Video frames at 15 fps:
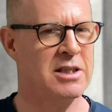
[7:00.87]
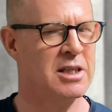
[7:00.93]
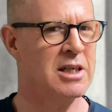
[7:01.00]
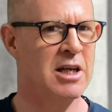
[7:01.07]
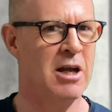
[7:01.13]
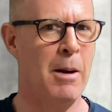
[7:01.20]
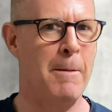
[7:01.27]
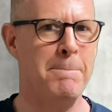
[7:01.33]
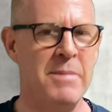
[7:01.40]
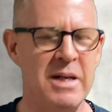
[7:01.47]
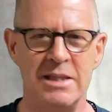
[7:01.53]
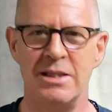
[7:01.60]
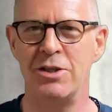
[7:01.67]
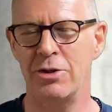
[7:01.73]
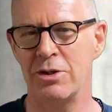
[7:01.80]
to
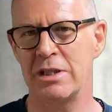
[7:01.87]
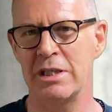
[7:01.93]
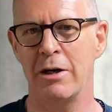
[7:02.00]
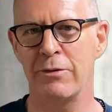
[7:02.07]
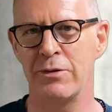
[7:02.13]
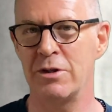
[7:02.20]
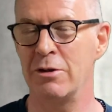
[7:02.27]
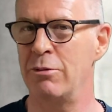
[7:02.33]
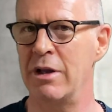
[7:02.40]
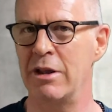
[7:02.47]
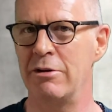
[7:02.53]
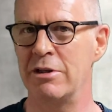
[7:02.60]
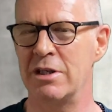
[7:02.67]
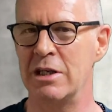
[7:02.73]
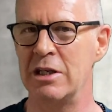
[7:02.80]
commit yourself to,
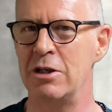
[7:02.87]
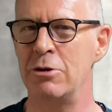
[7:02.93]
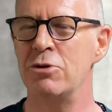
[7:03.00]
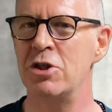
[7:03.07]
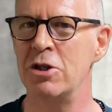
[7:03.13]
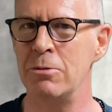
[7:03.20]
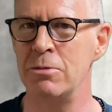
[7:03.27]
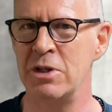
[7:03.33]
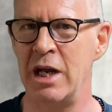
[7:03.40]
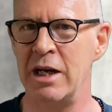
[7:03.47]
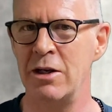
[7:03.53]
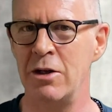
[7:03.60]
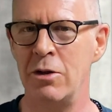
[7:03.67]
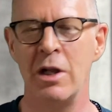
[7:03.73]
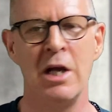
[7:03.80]
whether it's a YouTube
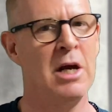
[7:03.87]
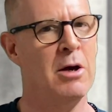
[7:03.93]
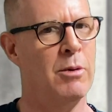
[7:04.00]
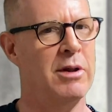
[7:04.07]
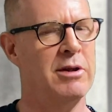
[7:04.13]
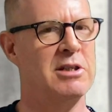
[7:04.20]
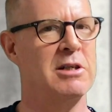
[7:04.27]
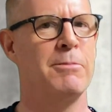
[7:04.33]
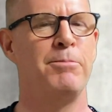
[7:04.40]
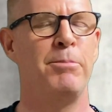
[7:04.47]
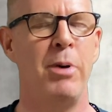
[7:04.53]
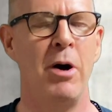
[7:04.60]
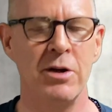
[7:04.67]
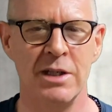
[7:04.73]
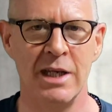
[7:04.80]
channel, whether it's a
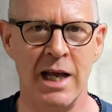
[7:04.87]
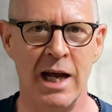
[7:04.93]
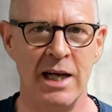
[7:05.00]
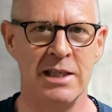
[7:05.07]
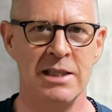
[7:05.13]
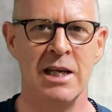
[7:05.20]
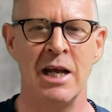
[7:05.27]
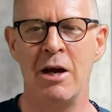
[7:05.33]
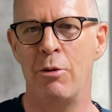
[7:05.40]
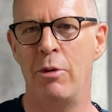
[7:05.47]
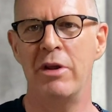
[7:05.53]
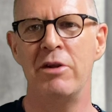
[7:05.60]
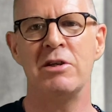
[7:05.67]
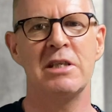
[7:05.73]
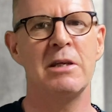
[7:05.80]
podcast,
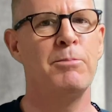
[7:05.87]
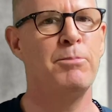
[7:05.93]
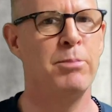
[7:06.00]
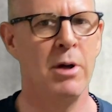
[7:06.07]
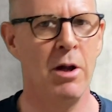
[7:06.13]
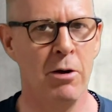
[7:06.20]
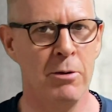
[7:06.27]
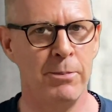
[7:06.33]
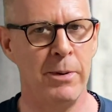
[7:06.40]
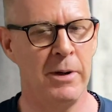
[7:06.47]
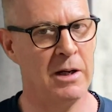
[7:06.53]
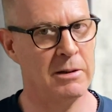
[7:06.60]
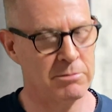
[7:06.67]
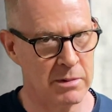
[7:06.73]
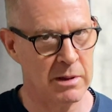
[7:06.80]
whether it's a blog,
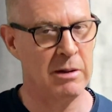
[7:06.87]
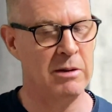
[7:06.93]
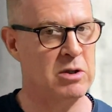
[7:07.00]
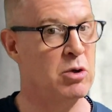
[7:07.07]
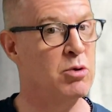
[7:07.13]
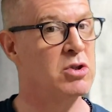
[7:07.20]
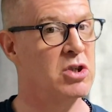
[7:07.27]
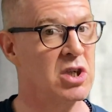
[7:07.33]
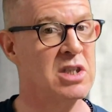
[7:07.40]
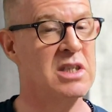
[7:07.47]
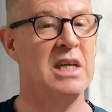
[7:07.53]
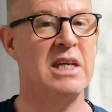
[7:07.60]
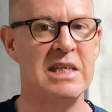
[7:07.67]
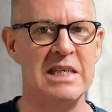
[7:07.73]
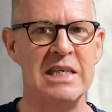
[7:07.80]
you
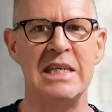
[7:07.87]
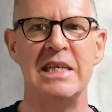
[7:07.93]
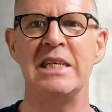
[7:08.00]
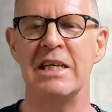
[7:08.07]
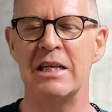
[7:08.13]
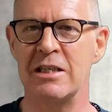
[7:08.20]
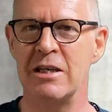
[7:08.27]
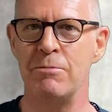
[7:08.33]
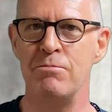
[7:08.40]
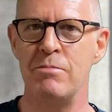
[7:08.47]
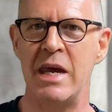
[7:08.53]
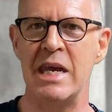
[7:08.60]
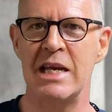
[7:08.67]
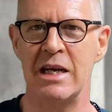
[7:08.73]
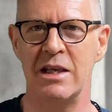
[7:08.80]
just need to
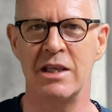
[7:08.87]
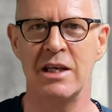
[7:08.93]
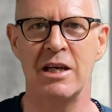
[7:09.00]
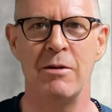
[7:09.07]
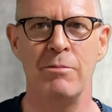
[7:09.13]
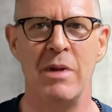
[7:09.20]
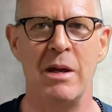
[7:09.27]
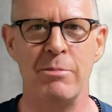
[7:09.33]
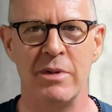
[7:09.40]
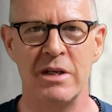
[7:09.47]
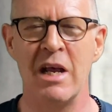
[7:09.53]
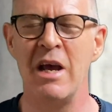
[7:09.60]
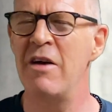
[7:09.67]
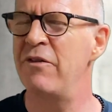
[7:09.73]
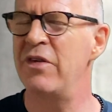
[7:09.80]
make the
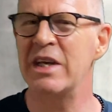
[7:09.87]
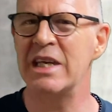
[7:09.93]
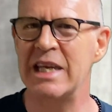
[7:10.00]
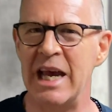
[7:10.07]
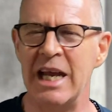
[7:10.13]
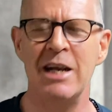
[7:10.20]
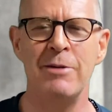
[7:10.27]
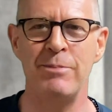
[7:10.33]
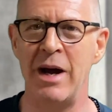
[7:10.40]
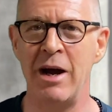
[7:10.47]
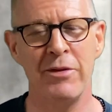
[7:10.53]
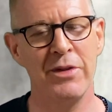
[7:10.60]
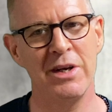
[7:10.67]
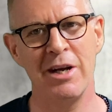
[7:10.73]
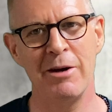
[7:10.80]
commitment. Forget
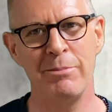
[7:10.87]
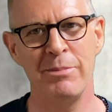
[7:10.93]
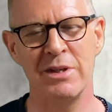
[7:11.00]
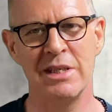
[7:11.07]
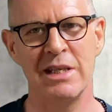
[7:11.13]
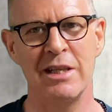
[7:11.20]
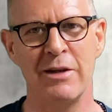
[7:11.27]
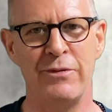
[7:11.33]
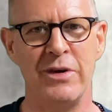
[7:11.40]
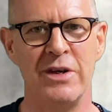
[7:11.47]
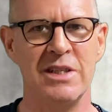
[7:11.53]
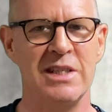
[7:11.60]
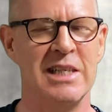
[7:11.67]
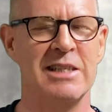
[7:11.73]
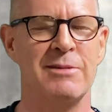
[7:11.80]
about the numbers in the
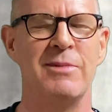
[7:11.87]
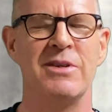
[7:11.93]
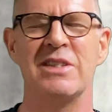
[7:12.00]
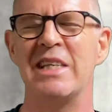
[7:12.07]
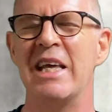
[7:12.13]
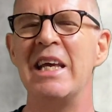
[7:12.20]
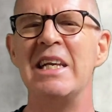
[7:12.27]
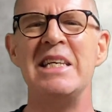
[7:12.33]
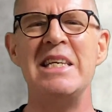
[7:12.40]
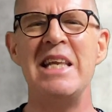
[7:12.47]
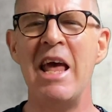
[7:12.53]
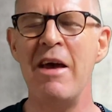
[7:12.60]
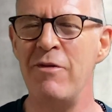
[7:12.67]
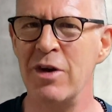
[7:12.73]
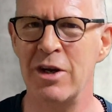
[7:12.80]
first 6 months. They're
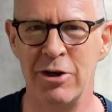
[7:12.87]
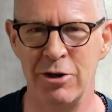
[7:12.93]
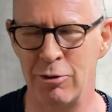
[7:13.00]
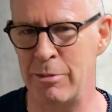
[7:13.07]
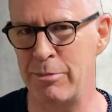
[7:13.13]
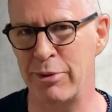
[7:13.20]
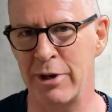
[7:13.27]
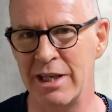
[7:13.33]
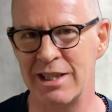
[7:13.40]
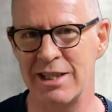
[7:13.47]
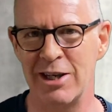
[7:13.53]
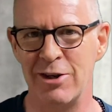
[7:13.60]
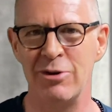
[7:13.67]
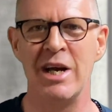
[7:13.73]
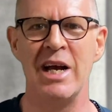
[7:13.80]
never going to impress
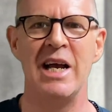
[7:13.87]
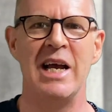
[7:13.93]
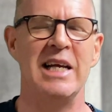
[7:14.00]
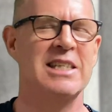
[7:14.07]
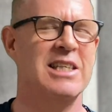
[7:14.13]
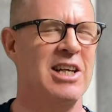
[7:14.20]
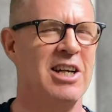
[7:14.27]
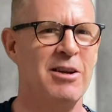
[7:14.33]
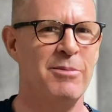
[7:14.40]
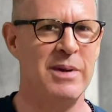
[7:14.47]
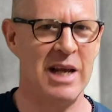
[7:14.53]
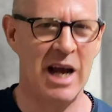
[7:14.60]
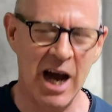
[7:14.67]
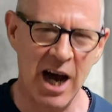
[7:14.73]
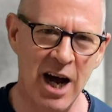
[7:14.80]
you. It's going to
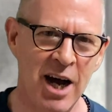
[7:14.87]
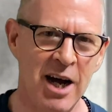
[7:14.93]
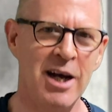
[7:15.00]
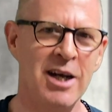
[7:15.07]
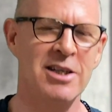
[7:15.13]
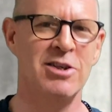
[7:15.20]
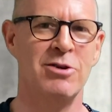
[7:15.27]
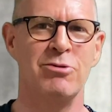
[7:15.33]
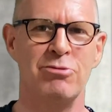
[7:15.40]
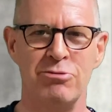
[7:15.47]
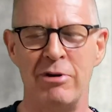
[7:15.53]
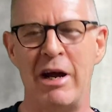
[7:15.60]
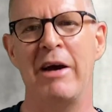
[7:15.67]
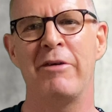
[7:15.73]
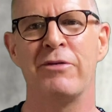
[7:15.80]
be hard
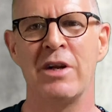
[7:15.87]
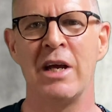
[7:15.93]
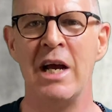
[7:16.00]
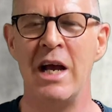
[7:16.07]
graft.